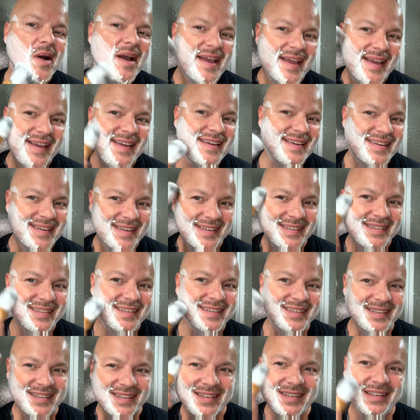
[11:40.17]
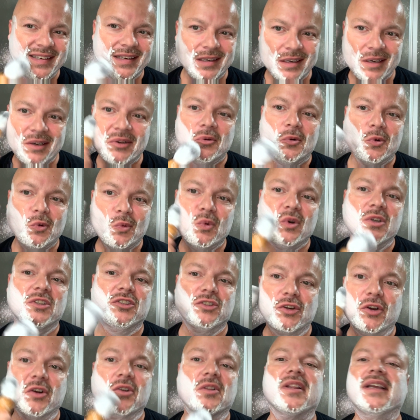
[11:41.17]
wake which
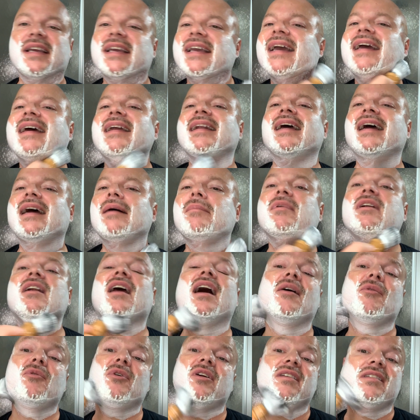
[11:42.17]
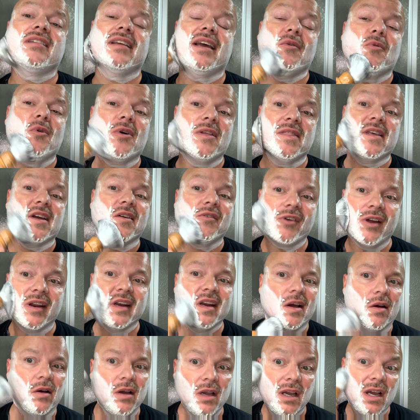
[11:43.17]
certainly can happen. I want to say one thing right
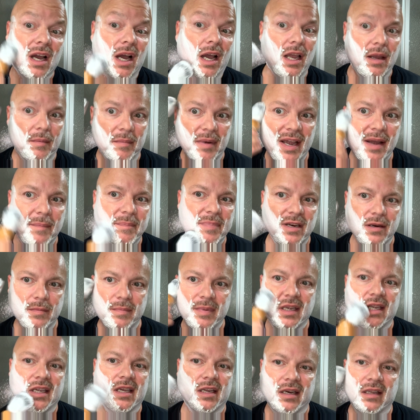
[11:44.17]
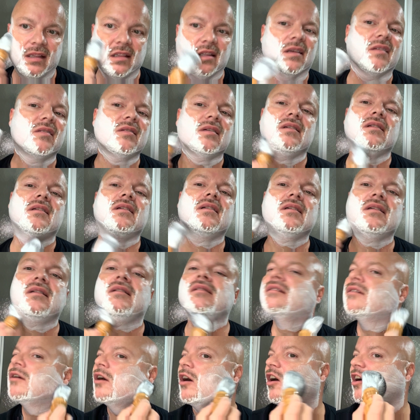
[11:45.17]
now. I am happy to be getting this
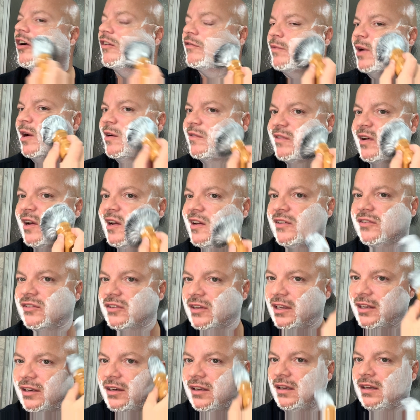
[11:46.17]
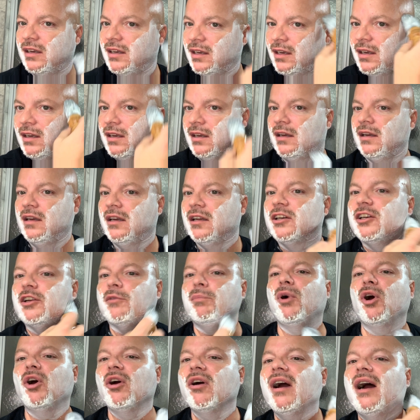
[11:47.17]
off my face. And
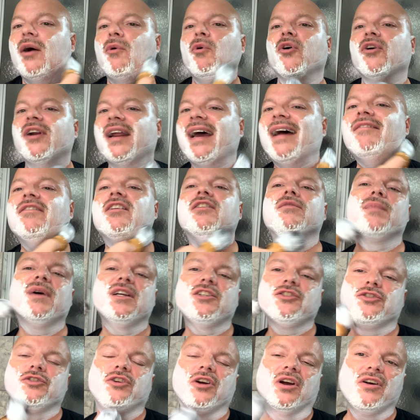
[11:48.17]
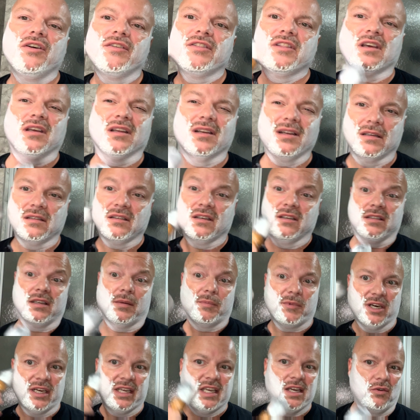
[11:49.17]
tomorrow I won't have as much growth because I'm
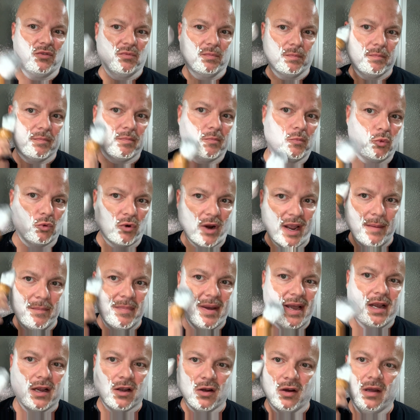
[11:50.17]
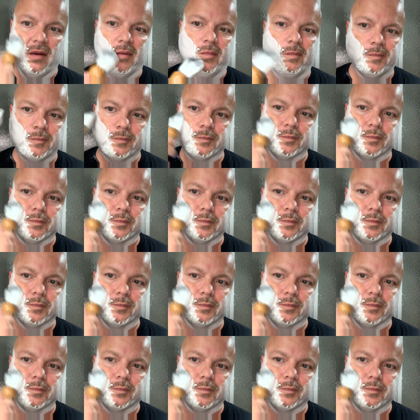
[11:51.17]
going to get right back on